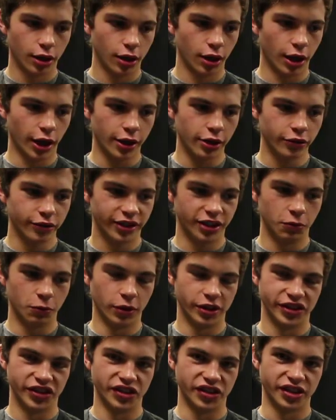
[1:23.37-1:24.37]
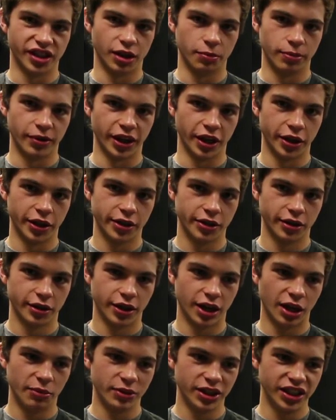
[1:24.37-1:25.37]
I don't think Westin's that bad.
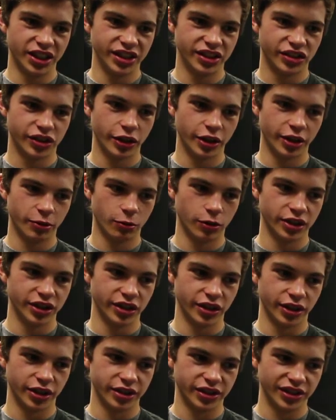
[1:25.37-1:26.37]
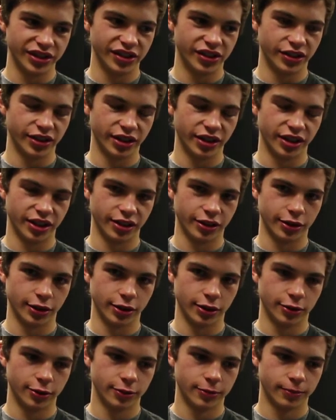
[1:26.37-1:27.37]
I mean, he's good at what he does. He's a good
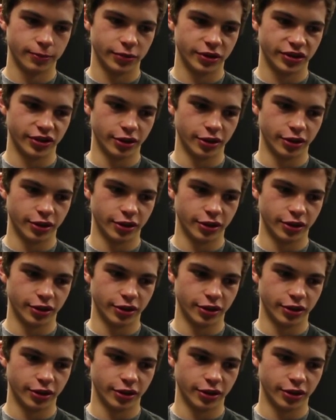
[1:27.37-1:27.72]
anchor. So.